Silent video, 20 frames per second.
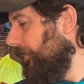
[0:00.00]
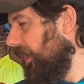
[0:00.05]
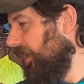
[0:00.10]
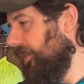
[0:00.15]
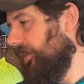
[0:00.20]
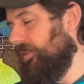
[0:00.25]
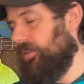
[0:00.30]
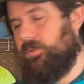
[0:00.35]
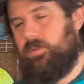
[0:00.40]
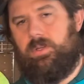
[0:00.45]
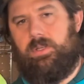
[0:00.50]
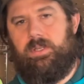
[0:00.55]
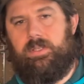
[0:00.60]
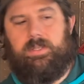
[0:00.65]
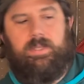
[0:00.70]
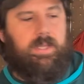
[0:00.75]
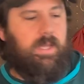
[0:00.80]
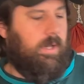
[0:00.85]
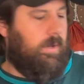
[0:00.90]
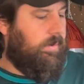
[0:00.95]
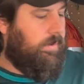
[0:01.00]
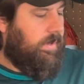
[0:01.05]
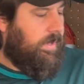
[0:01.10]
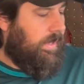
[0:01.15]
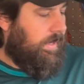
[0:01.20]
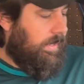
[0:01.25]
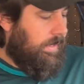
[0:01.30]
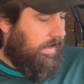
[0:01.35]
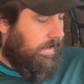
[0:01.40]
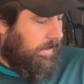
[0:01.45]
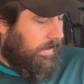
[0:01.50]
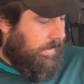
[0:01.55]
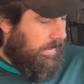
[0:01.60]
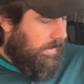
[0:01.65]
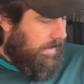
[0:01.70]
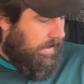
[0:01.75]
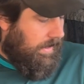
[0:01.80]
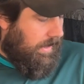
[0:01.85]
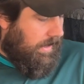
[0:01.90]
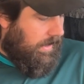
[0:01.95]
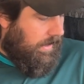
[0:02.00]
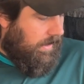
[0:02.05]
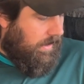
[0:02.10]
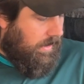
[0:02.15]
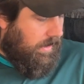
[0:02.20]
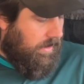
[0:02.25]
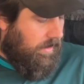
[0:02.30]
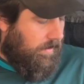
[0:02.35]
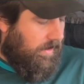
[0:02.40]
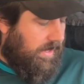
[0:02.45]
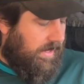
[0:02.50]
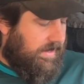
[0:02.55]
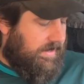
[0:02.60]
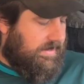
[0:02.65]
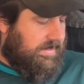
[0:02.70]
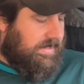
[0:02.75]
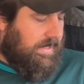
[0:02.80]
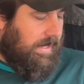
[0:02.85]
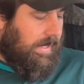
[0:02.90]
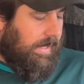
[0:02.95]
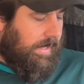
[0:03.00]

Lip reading: thought those were good to go. Otherwise,